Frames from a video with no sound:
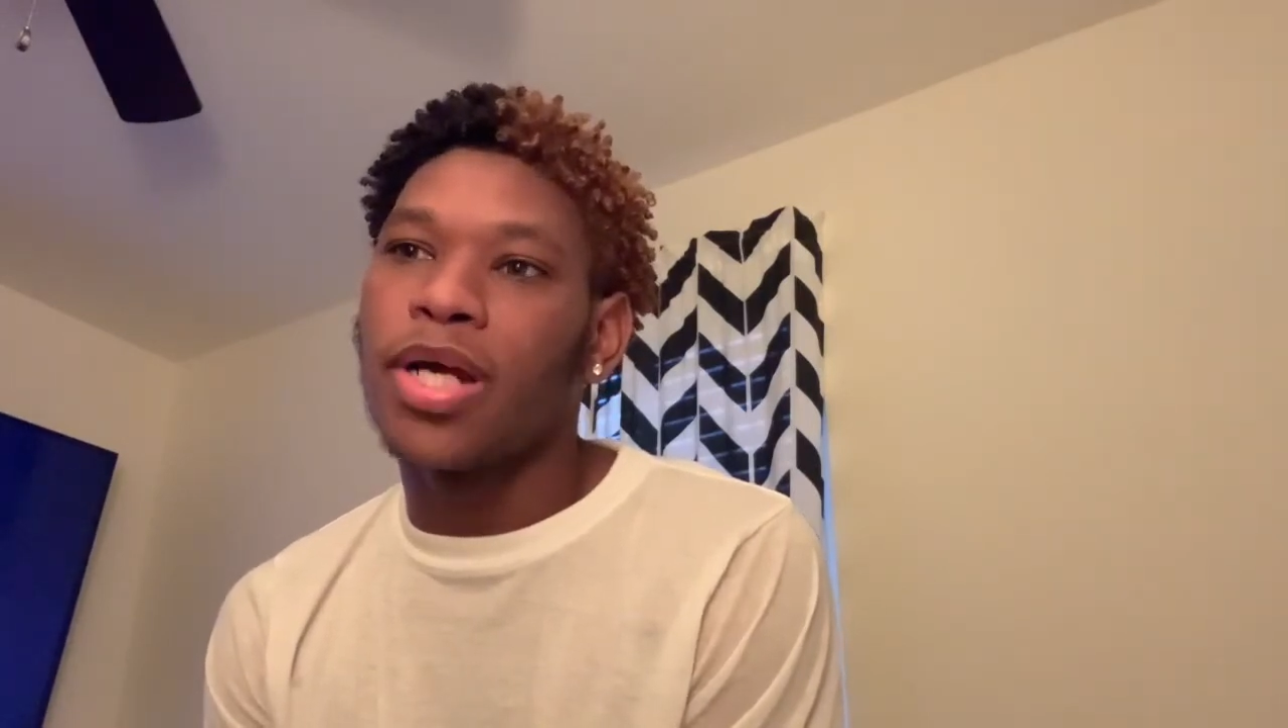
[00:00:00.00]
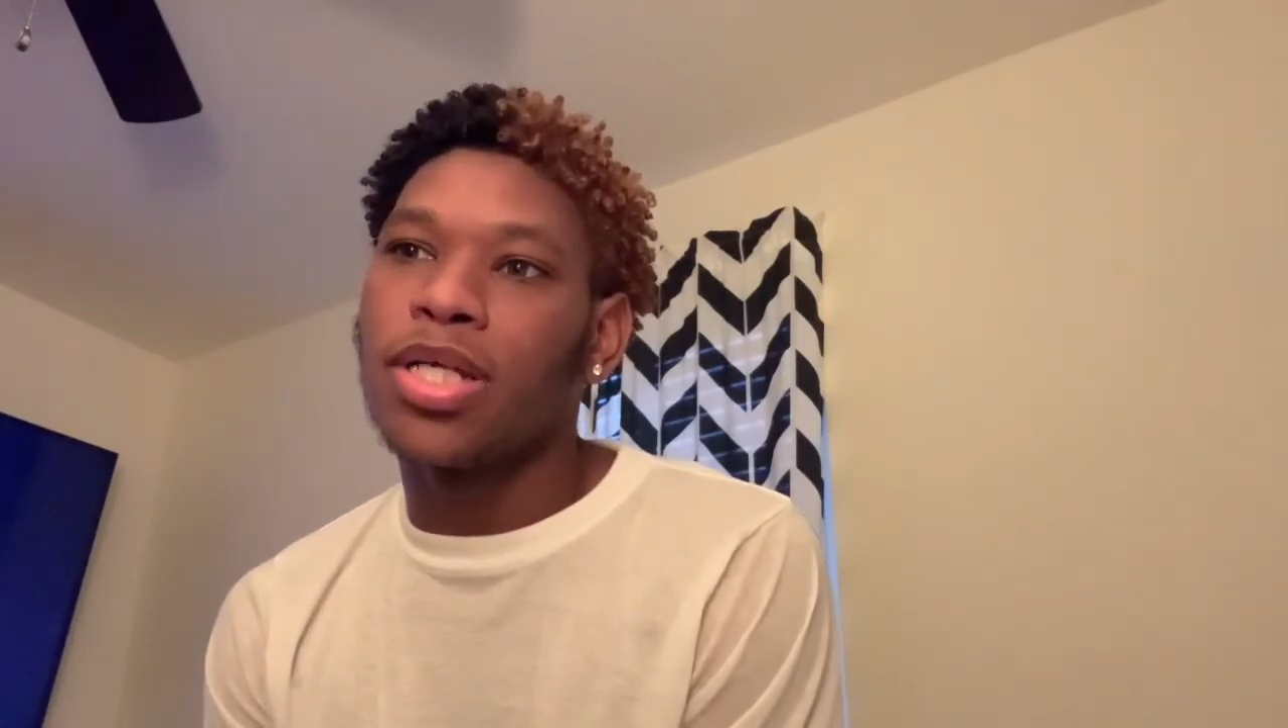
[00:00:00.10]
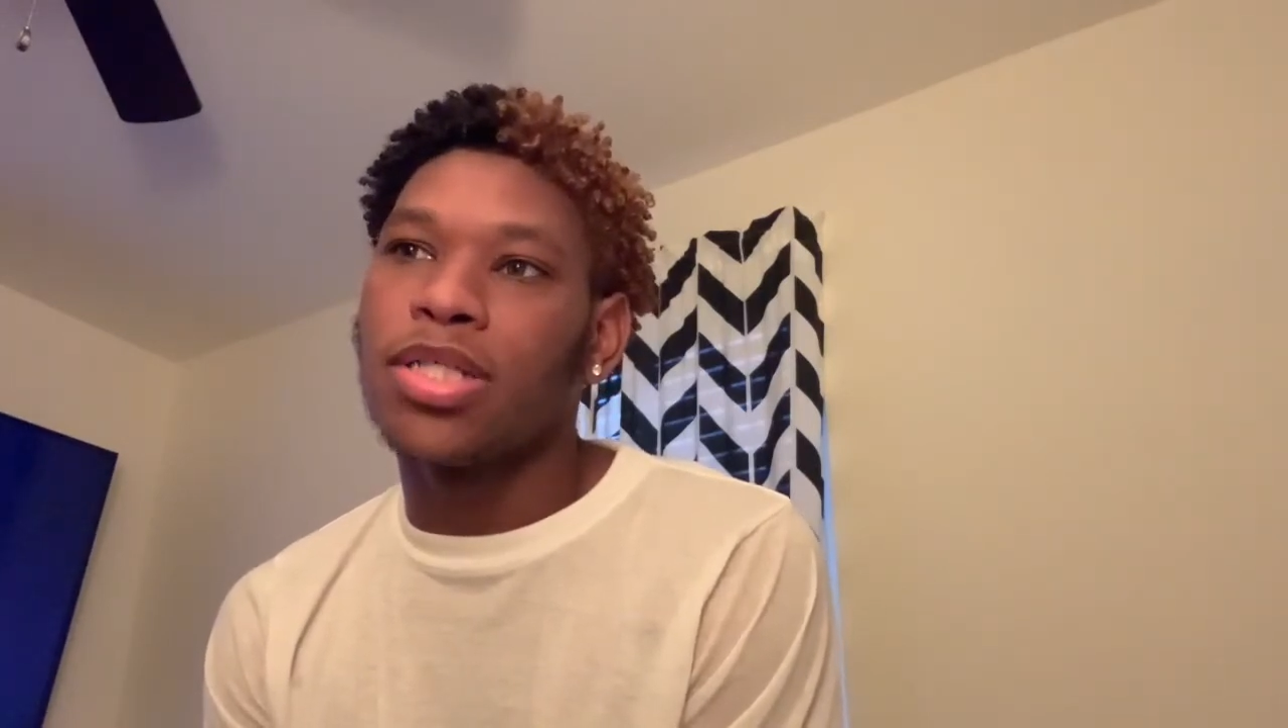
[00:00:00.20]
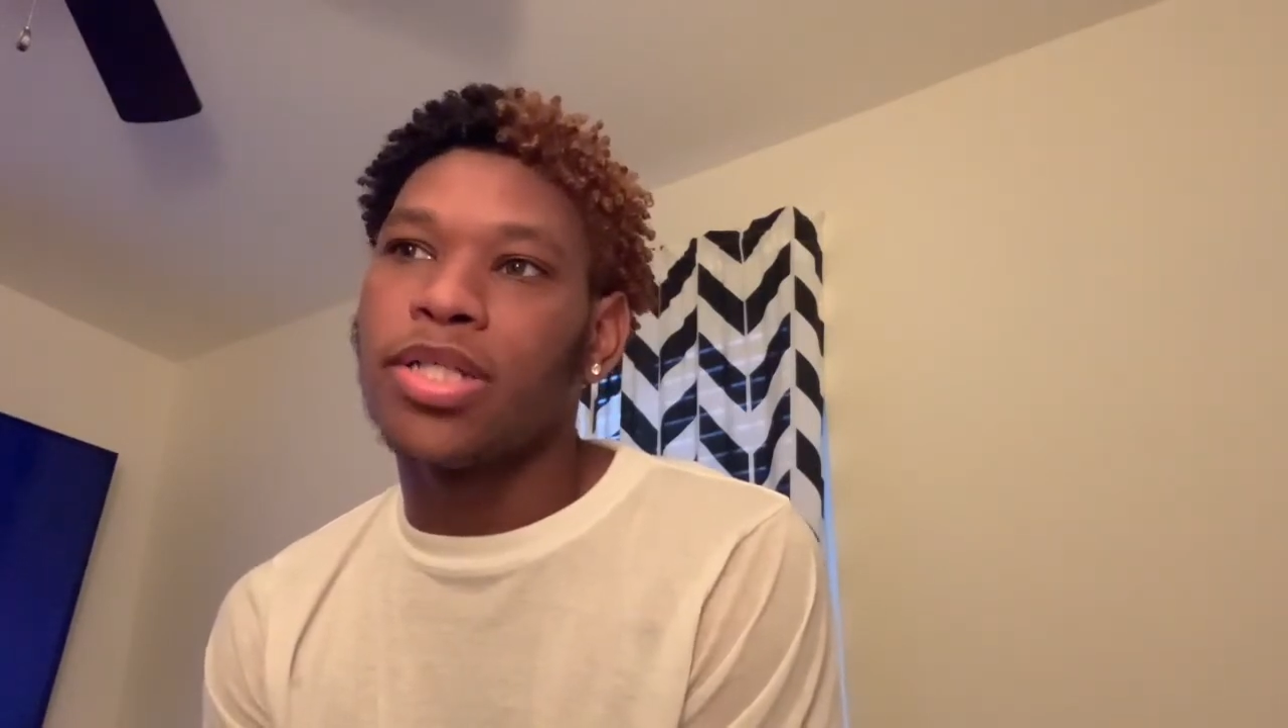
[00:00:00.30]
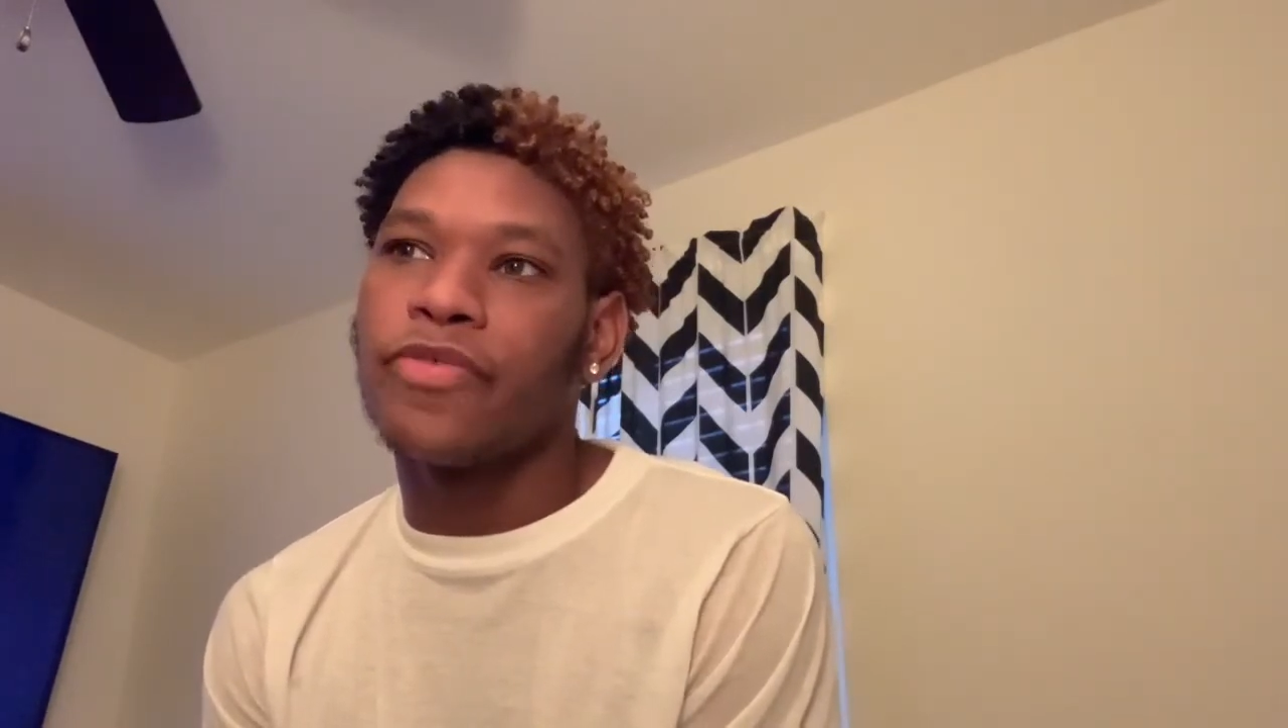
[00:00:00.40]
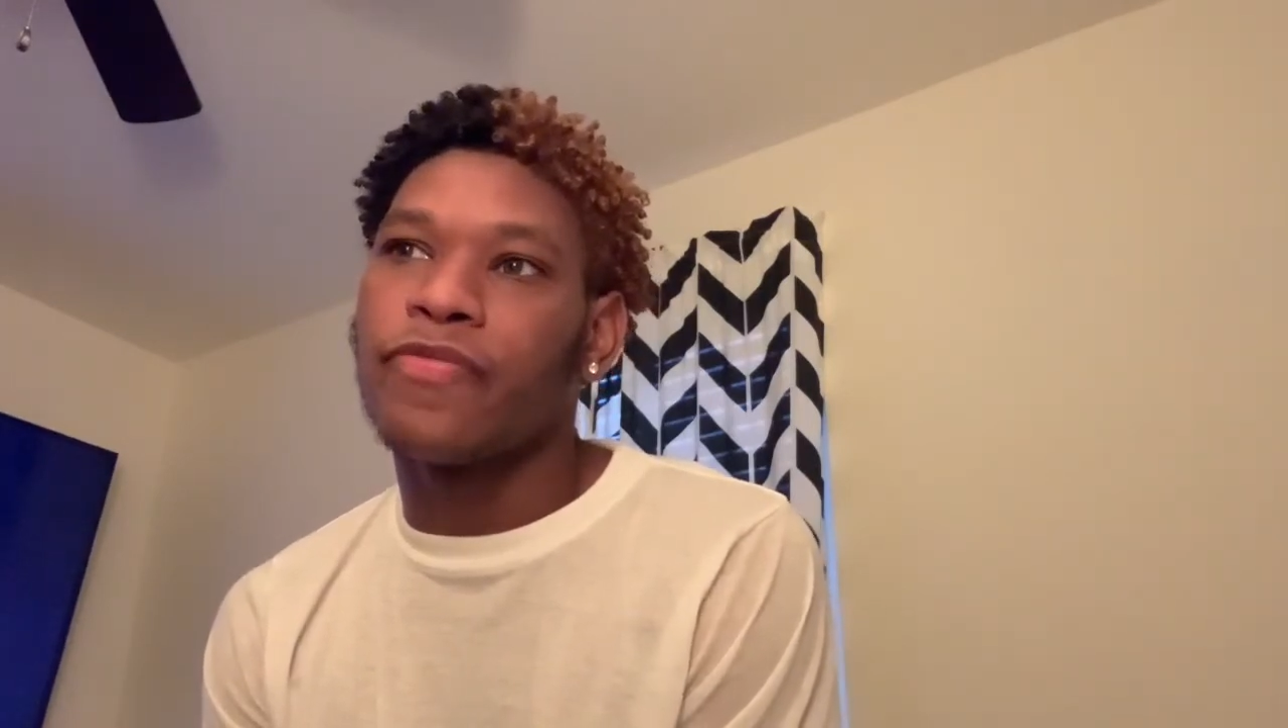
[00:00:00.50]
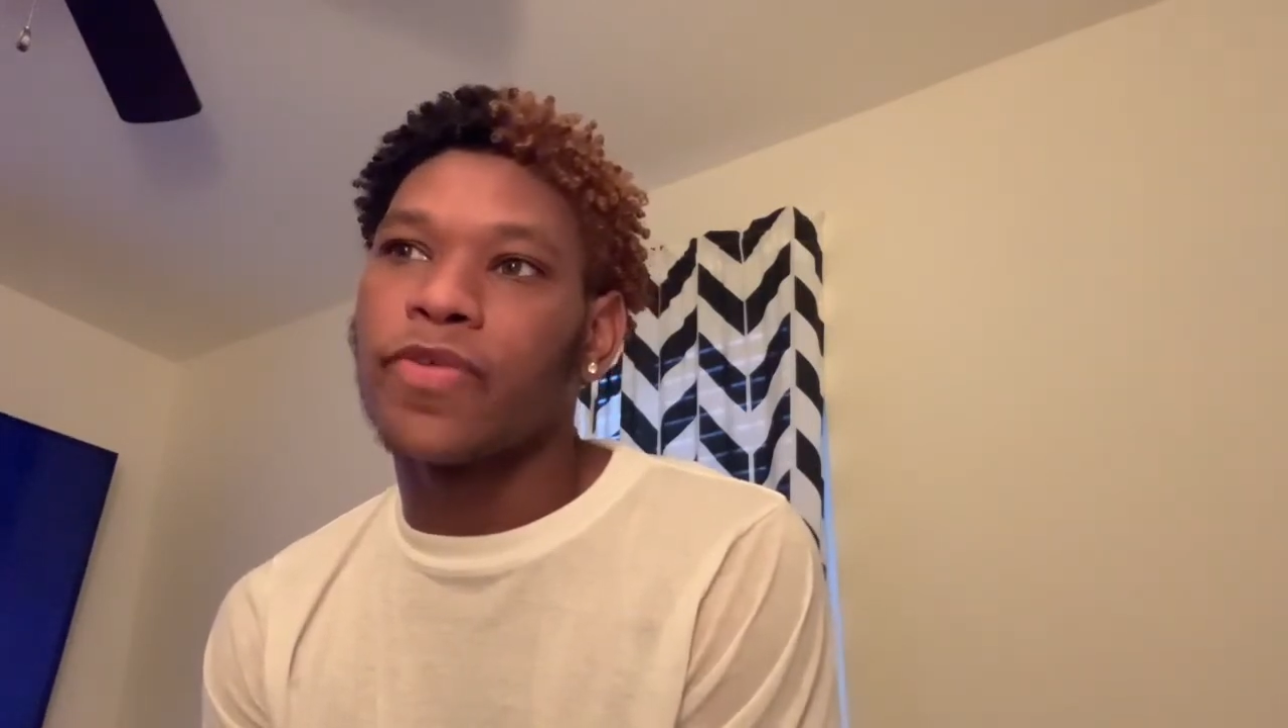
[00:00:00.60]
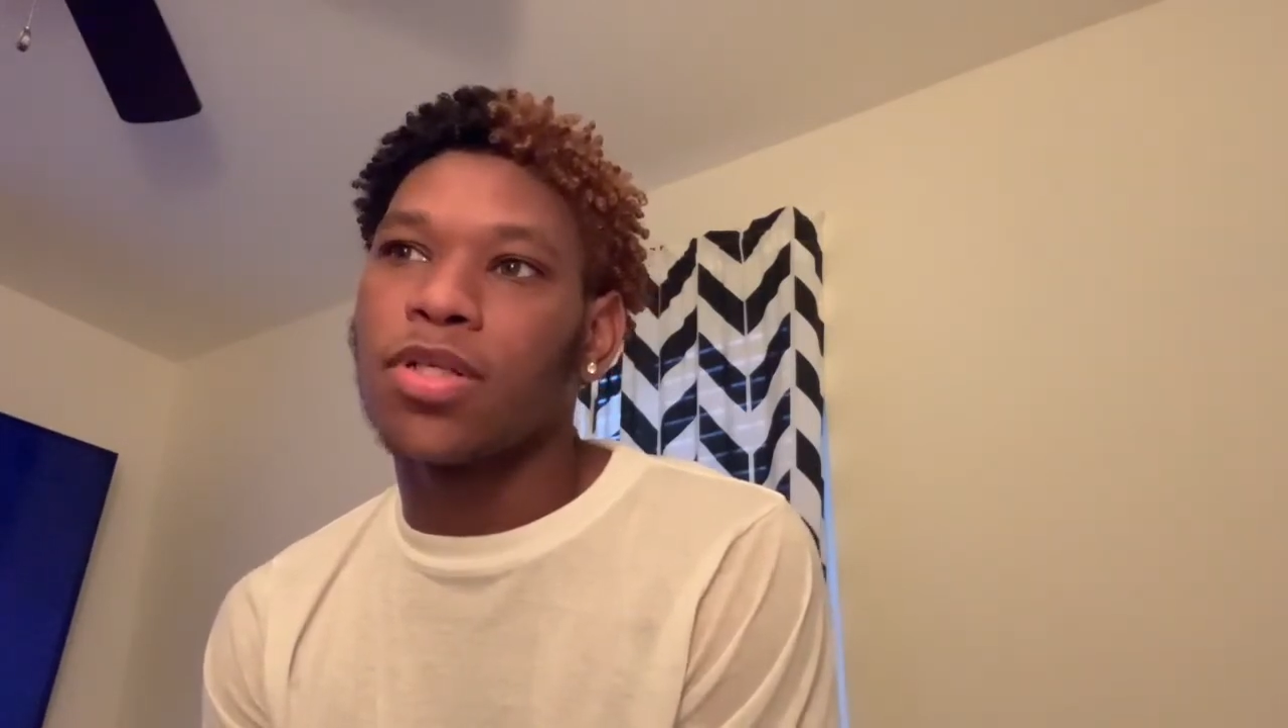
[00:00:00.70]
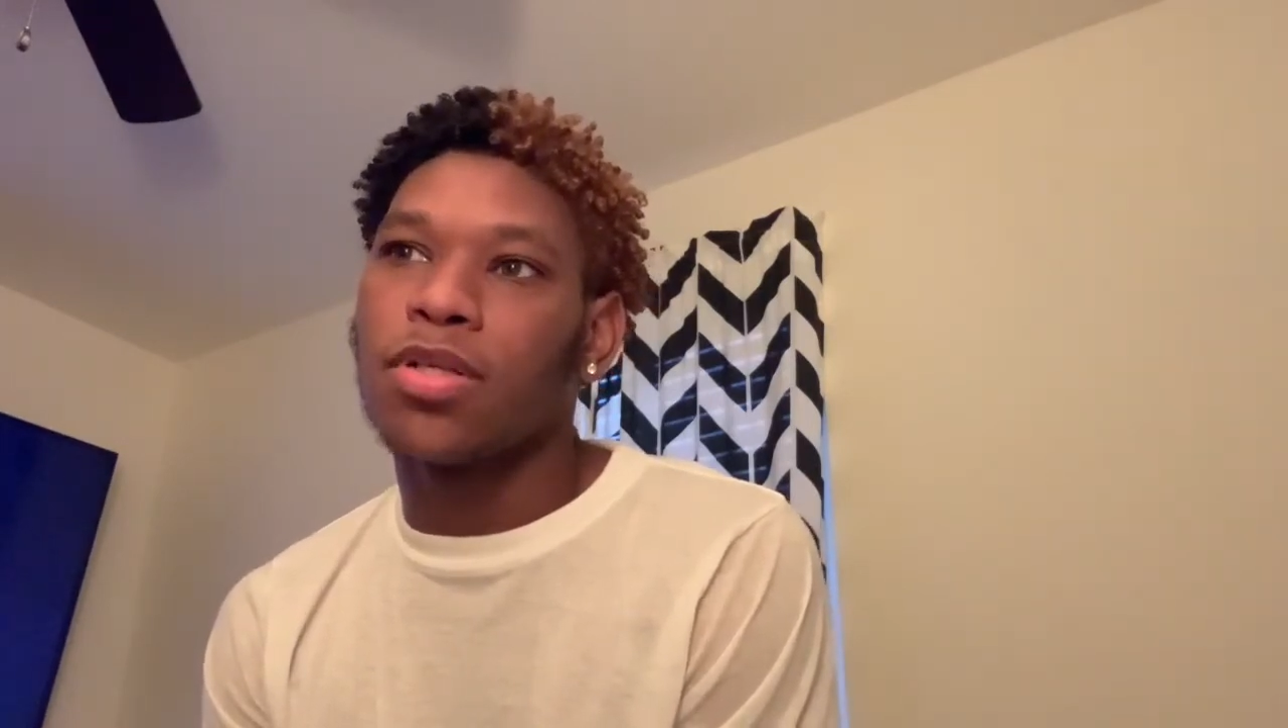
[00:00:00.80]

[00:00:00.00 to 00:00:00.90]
is different.